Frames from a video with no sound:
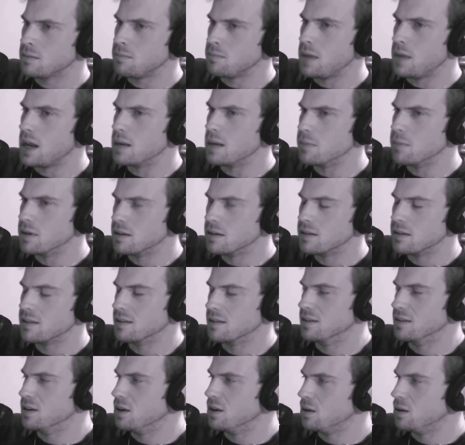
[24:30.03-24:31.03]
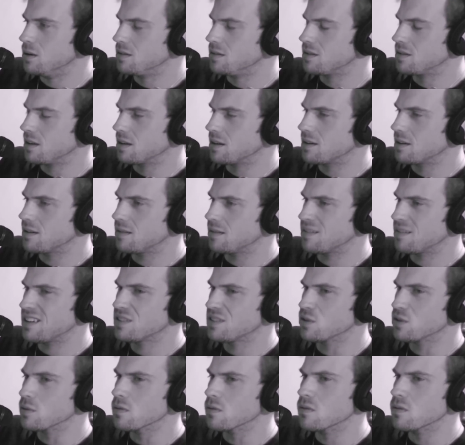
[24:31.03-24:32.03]
it's like
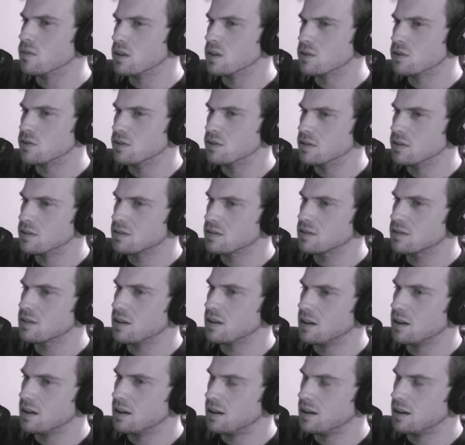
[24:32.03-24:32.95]
kids are vicious.